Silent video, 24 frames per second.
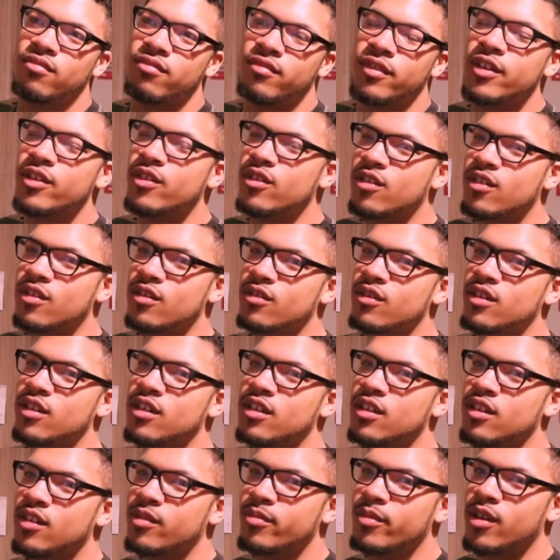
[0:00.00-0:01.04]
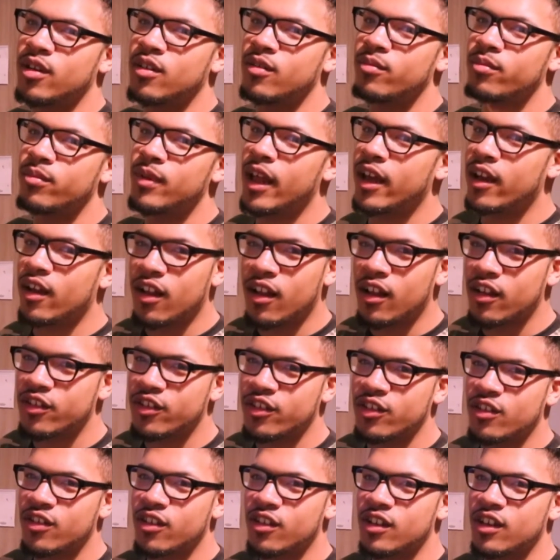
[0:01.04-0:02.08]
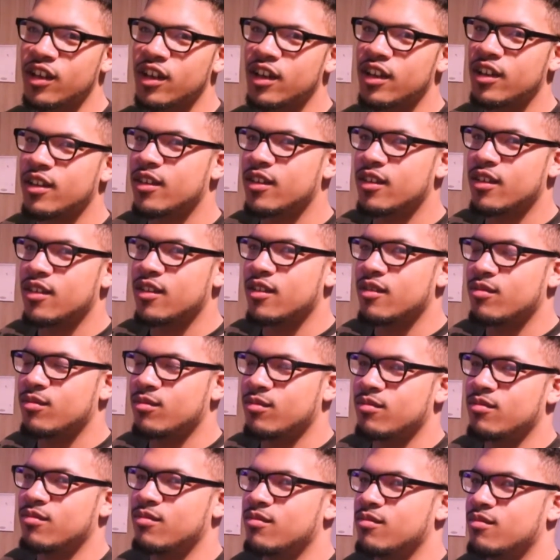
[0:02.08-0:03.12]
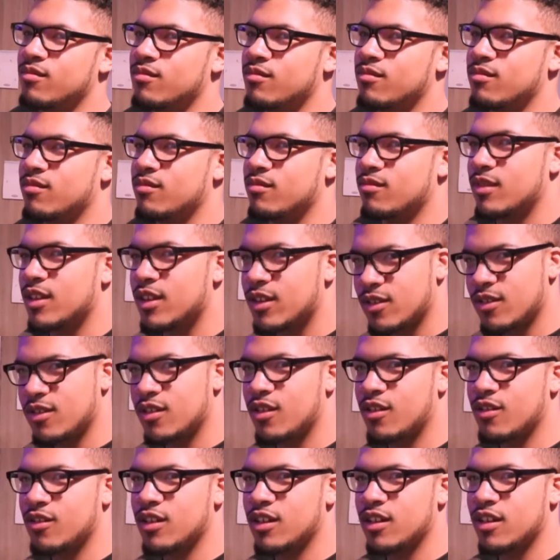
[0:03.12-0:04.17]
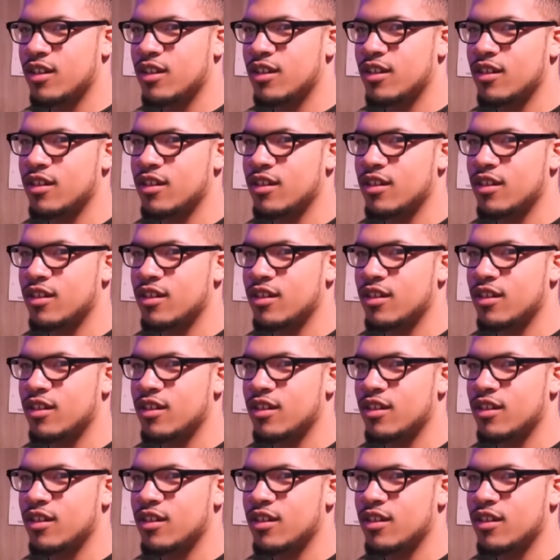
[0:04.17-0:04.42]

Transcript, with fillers: history about black culture and all that, it's history.